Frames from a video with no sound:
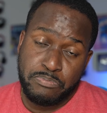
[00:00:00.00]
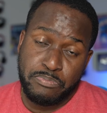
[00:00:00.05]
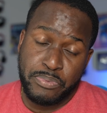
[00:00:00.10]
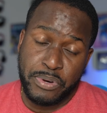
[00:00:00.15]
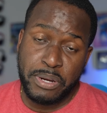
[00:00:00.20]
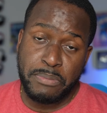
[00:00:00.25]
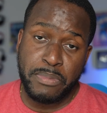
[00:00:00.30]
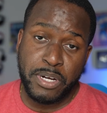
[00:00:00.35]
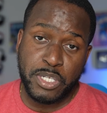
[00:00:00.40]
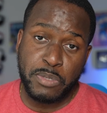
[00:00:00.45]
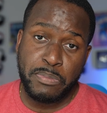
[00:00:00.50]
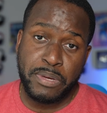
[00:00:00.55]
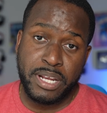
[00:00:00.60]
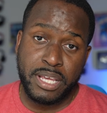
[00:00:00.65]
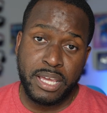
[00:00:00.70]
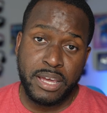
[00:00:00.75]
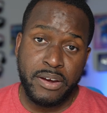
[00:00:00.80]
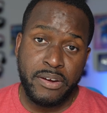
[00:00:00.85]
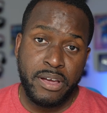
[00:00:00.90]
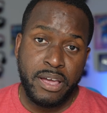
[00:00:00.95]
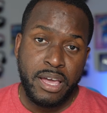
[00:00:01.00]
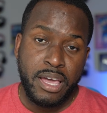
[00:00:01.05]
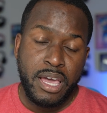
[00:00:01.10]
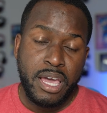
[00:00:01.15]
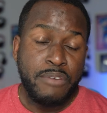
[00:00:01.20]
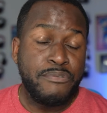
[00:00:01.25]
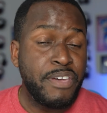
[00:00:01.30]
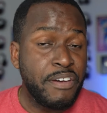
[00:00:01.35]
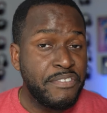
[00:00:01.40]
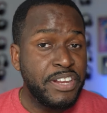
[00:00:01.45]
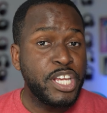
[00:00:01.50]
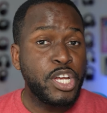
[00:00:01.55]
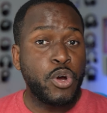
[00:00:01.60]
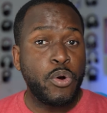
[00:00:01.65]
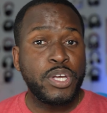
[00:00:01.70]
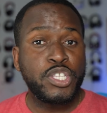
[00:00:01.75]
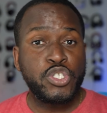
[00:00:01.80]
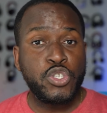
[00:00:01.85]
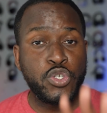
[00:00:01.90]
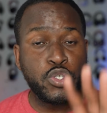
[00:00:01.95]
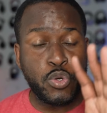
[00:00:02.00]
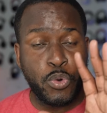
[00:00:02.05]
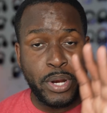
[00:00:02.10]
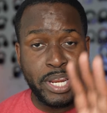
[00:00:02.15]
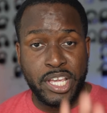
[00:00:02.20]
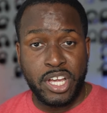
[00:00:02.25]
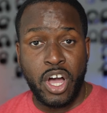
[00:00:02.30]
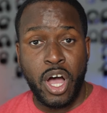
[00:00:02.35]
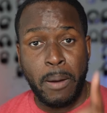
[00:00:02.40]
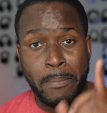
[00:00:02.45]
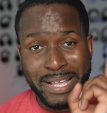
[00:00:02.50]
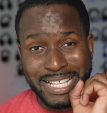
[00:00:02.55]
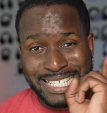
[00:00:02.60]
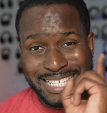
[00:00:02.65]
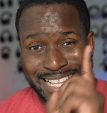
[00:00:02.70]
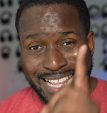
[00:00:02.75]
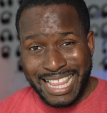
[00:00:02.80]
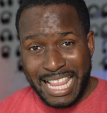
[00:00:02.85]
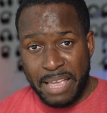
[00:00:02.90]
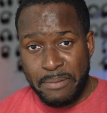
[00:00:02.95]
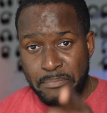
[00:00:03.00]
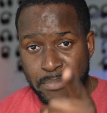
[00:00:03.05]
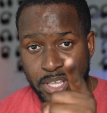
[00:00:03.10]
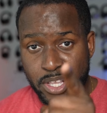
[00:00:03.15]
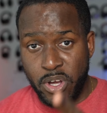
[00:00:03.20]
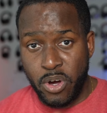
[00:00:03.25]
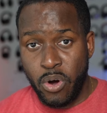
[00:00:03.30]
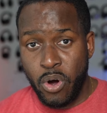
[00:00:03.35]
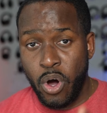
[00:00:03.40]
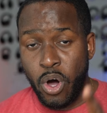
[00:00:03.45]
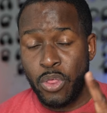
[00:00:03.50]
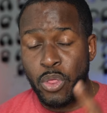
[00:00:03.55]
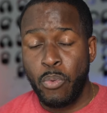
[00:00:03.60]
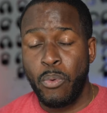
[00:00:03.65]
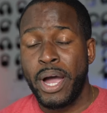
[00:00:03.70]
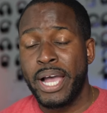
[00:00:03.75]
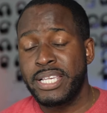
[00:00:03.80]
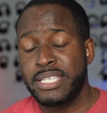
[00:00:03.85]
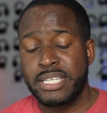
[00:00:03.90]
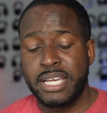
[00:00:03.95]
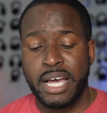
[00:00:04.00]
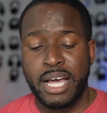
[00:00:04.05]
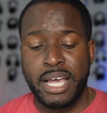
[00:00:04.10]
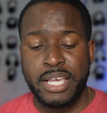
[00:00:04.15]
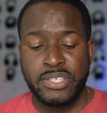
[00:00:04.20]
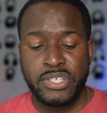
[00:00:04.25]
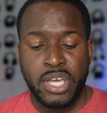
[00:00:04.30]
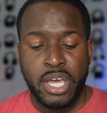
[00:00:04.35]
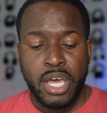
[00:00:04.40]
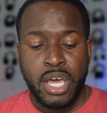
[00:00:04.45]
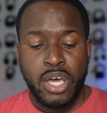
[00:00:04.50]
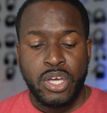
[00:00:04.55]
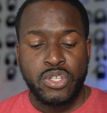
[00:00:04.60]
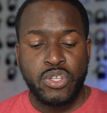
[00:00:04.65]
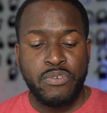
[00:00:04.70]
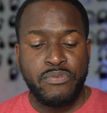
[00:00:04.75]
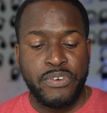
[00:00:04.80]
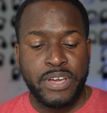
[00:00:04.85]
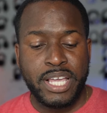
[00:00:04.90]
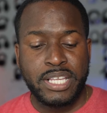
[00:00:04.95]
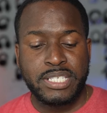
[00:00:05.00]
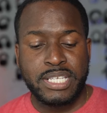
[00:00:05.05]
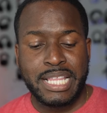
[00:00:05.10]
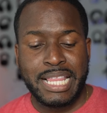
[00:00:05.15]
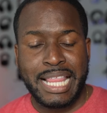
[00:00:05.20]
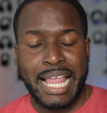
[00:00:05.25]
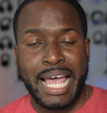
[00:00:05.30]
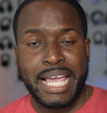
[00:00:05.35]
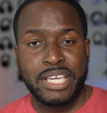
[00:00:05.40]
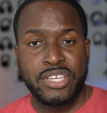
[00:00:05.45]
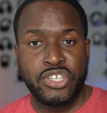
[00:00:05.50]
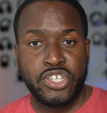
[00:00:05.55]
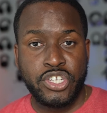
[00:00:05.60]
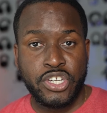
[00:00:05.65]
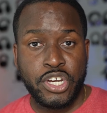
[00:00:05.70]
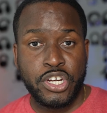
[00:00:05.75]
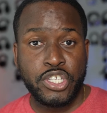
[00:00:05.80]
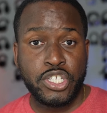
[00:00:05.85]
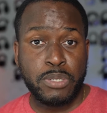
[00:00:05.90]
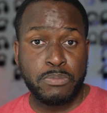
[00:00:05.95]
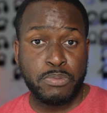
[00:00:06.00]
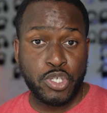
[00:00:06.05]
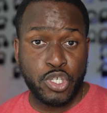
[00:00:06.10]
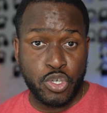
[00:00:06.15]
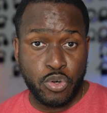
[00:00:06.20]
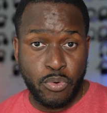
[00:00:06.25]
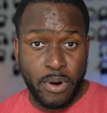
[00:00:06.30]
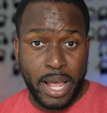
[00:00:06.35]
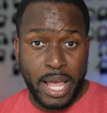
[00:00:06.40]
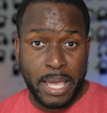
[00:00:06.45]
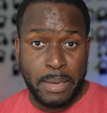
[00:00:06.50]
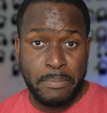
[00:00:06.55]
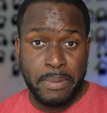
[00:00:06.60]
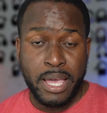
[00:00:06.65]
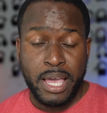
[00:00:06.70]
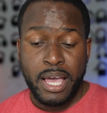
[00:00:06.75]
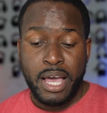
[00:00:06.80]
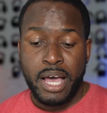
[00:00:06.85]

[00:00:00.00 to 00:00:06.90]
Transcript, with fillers: pretty much been a year. If you have any questions or any comments, let me know. Otherwise, guys, don't forget to like, share, subscribe.